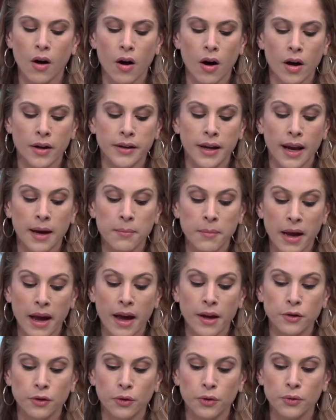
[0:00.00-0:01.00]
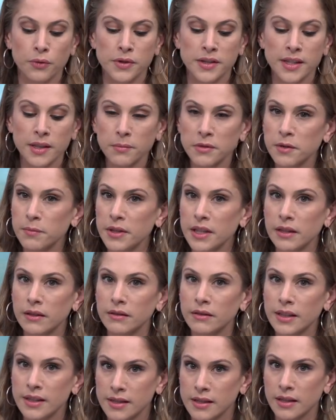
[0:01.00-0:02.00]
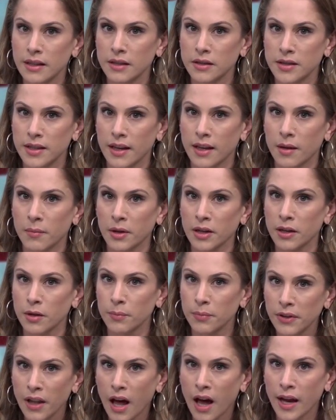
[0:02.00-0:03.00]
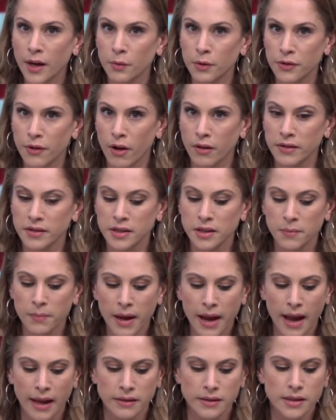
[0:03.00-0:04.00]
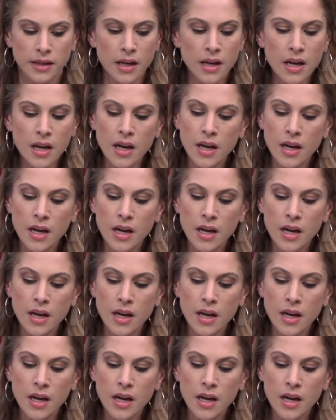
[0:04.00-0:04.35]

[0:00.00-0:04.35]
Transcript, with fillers: on a man who seemed to be listening to him and complying with all his demands.